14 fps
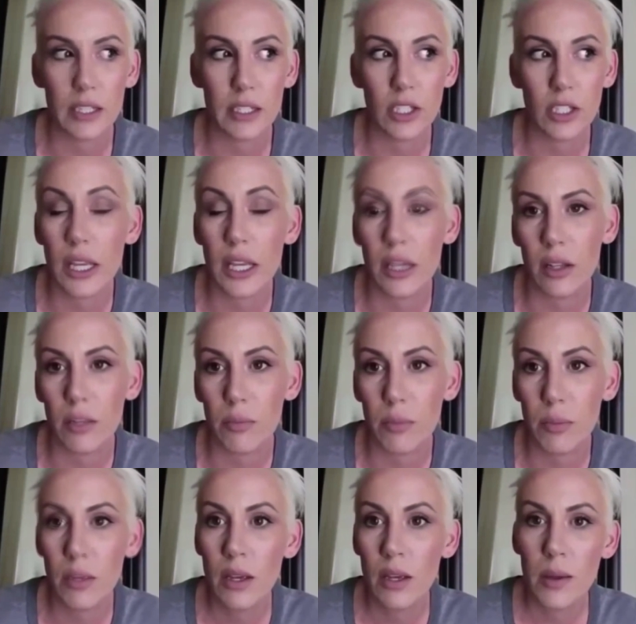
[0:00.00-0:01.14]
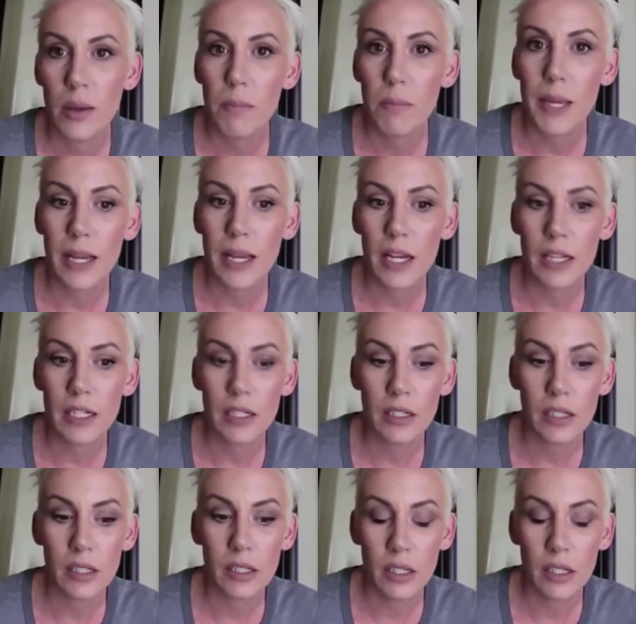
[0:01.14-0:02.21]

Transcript: just kill him, because